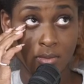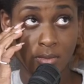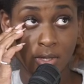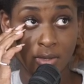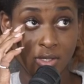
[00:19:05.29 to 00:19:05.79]

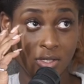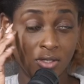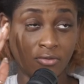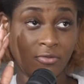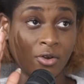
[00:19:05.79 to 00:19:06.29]
and this because,
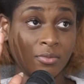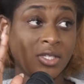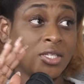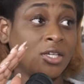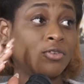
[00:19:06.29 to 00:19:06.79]
is from
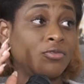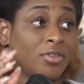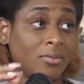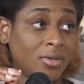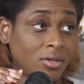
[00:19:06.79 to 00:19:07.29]
single
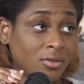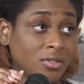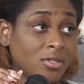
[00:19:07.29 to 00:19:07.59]
females.